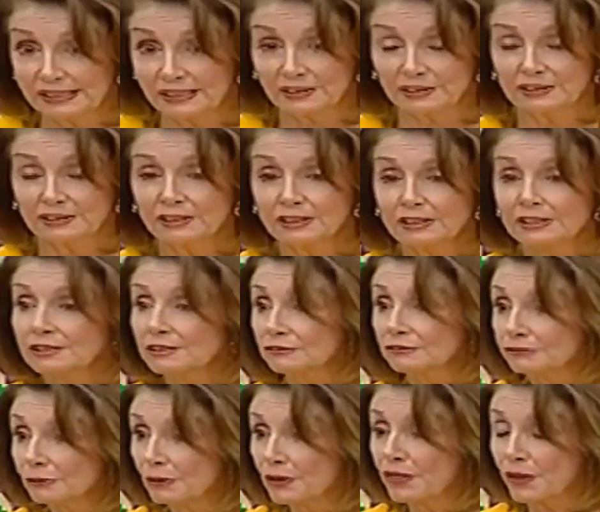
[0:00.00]
here
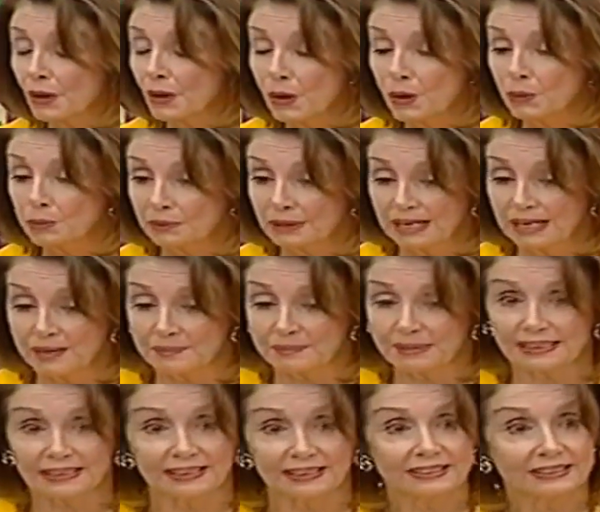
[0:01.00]
for the
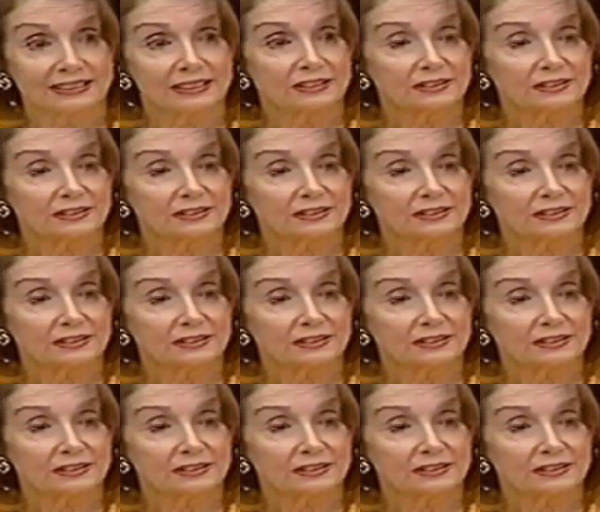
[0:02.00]
homecoming.